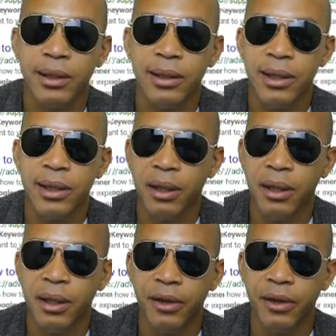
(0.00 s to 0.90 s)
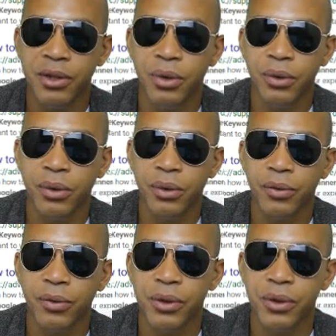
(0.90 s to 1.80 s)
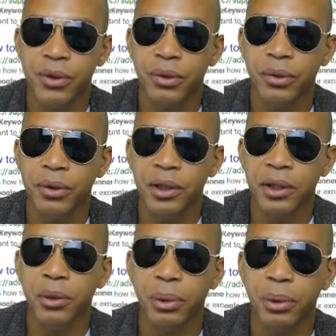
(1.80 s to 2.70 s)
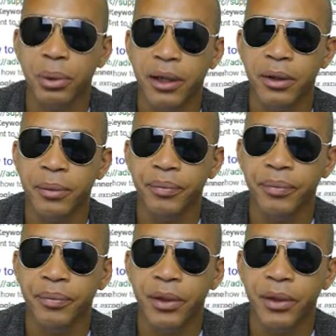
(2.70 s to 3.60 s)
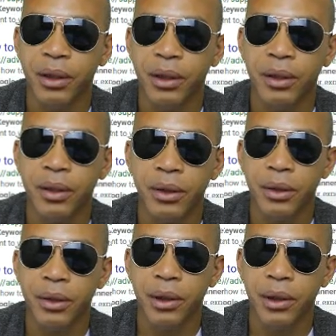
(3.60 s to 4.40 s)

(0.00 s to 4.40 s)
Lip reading: to Google Keyword Planner, click your research tool,